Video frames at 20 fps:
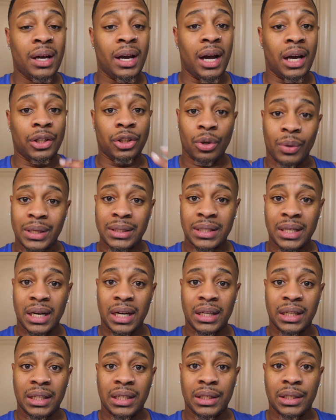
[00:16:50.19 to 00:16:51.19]
I know I said
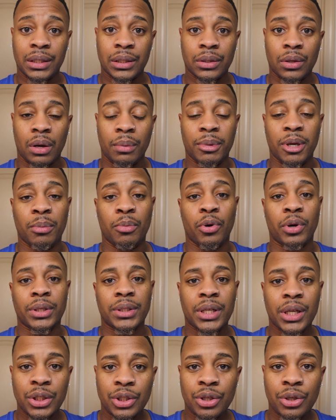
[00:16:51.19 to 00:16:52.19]
I needed to start being more
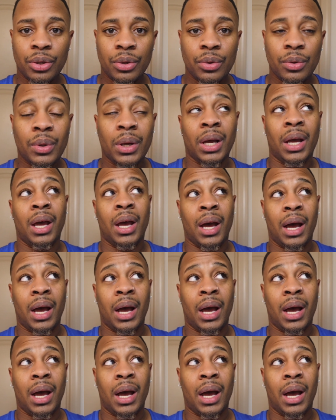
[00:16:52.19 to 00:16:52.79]
intentional.